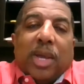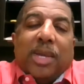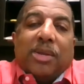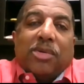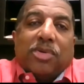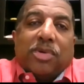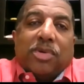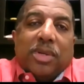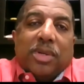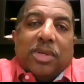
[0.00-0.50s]
a
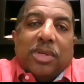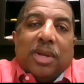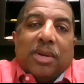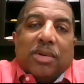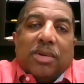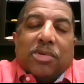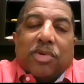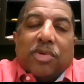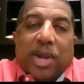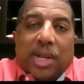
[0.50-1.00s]

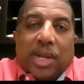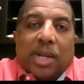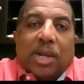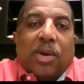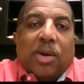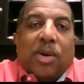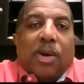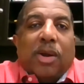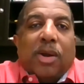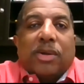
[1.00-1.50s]
credit
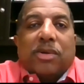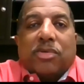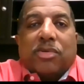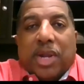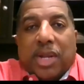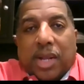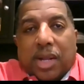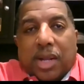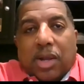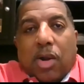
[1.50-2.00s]
card,
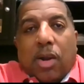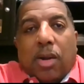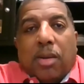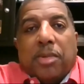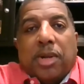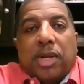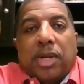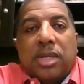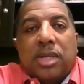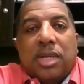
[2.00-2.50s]
Credit
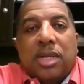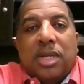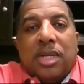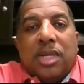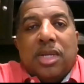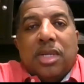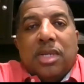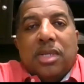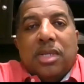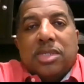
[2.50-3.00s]
Karma,
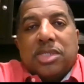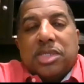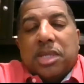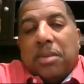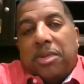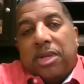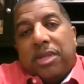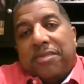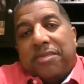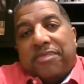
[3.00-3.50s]

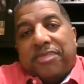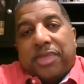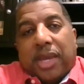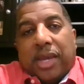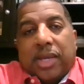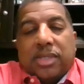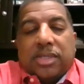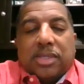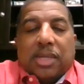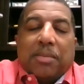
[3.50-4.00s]
some of the
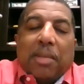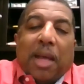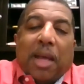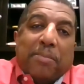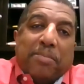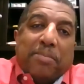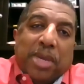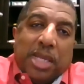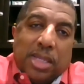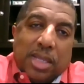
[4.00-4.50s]
things, I'm
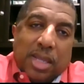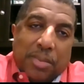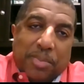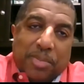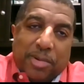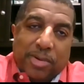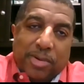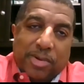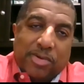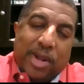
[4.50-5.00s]
not beating
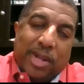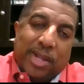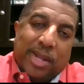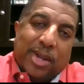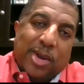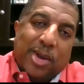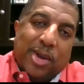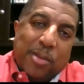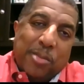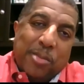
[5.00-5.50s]
up on
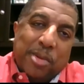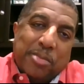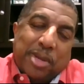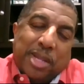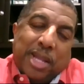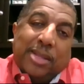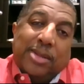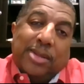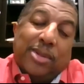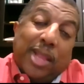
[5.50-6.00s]
Credit Karma,
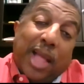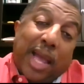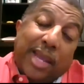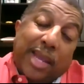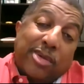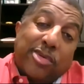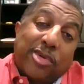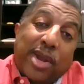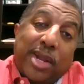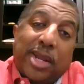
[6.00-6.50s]
but I don't
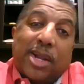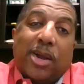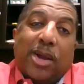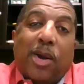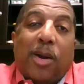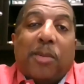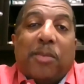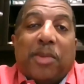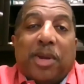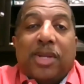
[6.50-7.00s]
like Credit
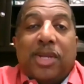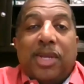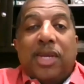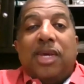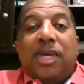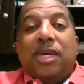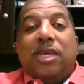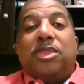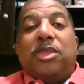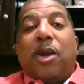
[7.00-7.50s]
Karma.
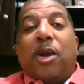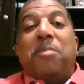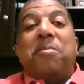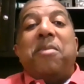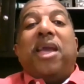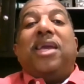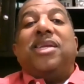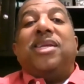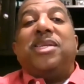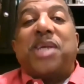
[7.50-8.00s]
Their
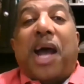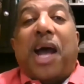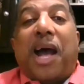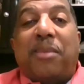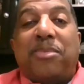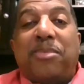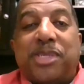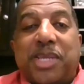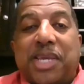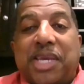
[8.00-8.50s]
main
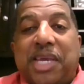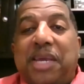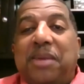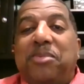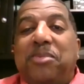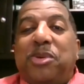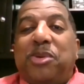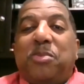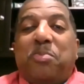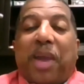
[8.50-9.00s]
job is to
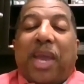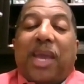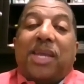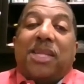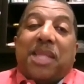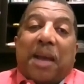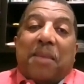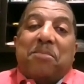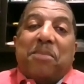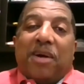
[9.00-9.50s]
keep you
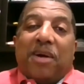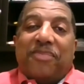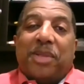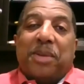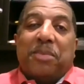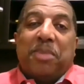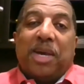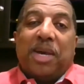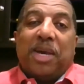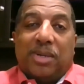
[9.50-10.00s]
paying that
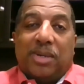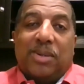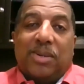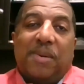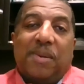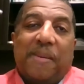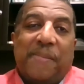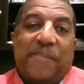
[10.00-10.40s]
monthly bill.